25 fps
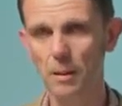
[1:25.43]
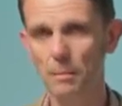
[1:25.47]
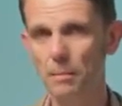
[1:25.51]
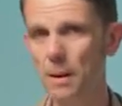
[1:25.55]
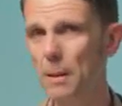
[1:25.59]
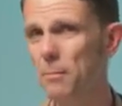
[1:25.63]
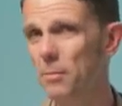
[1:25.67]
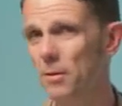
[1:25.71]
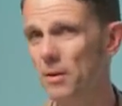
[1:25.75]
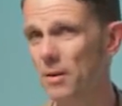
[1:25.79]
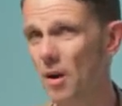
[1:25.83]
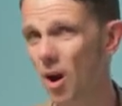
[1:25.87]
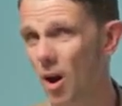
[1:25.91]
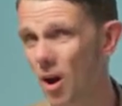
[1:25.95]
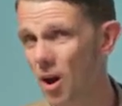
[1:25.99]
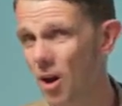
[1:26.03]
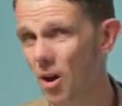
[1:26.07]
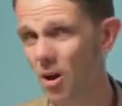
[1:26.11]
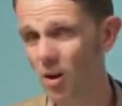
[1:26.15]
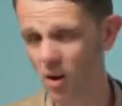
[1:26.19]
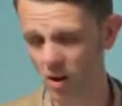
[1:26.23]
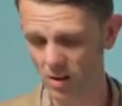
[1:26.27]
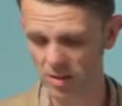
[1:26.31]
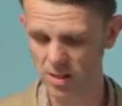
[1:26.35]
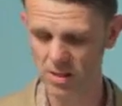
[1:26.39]
Pepper and
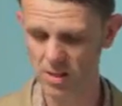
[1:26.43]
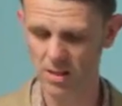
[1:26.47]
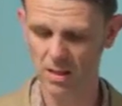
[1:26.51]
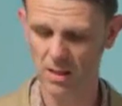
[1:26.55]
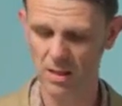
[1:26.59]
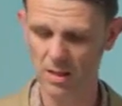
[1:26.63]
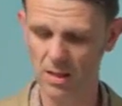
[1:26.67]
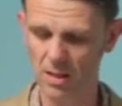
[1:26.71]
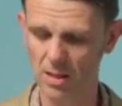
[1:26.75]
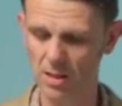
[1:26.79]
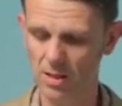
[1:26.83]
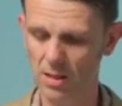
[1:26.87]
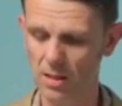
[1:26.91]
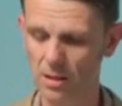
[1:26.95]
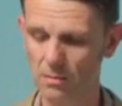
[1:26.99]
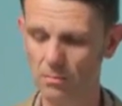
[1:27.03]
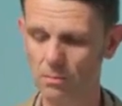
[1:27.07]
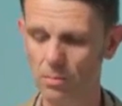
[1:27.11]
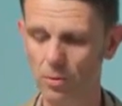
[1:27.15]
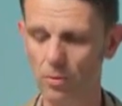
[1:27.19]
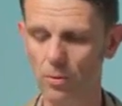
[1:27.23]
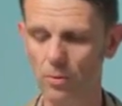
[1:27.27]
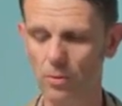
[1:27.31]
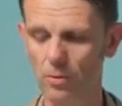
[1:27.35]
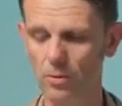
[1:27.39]
Hart is
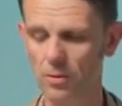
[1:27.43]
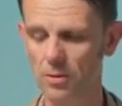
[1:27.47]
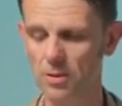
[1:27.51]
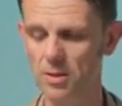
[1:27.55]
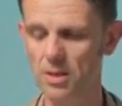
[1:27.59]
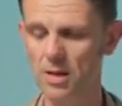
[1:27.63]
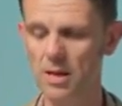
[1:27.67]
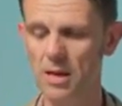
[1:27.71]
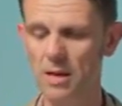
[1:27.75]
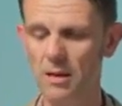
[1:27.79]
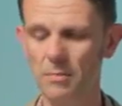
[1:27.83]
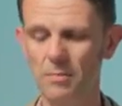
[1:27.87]
important